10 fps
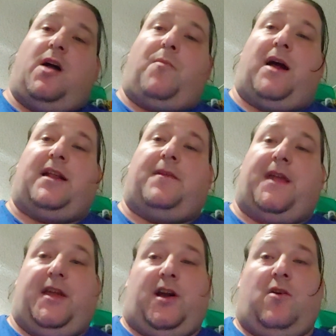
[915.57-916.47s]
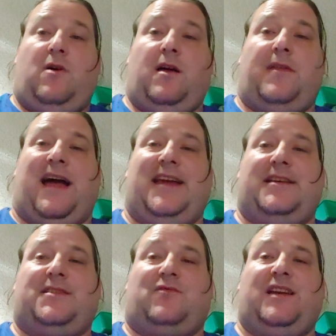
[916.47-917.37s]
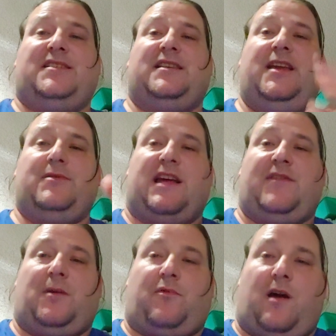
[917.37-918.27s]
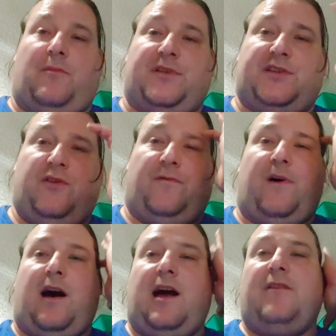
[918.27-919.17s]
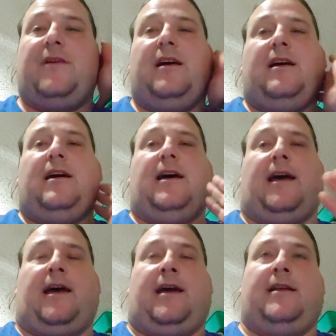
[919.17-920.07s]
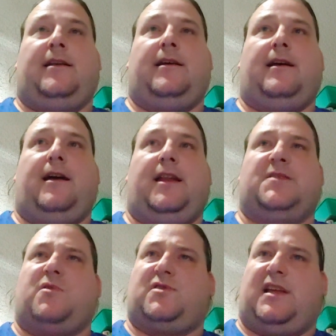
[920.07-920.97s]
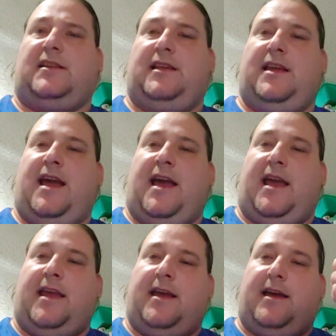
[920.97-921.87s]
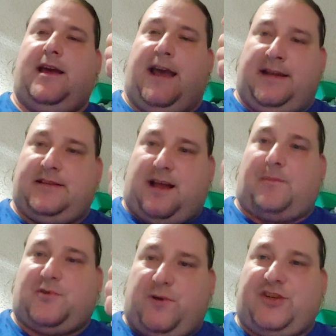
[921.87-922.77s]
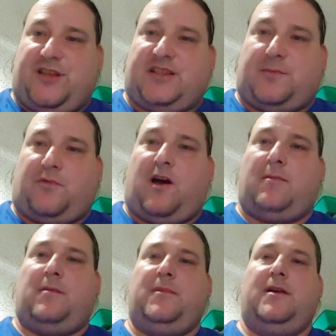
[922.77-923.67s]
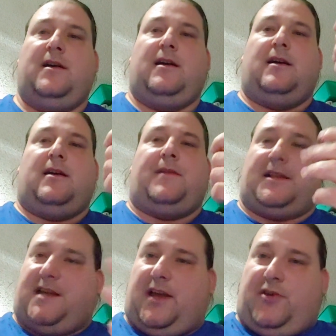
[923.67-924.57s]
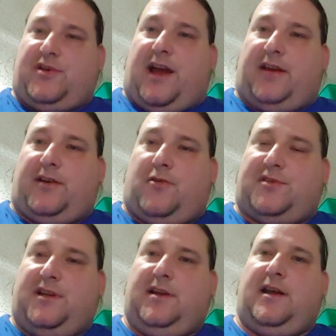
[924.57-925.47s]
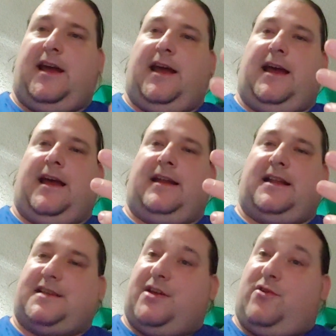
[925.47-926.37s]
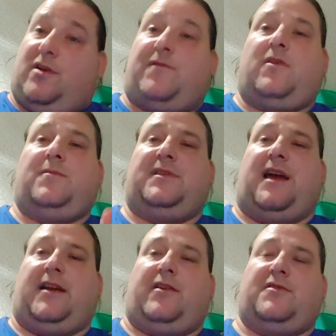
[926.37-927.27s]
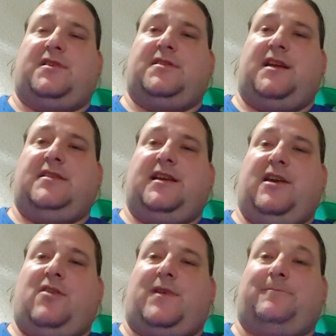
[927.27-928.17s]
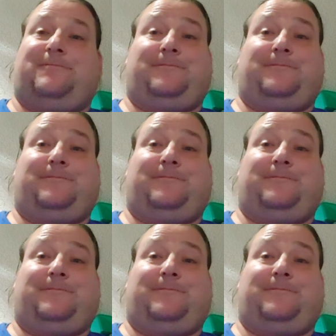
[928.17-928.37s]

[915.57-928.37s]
But there you go. That is the reason he was having a problem with his Q5, and it is most likely a end stop switch that's the problem. That's how you diagnose it, and that's how you confirm the diagnosis and take care of it.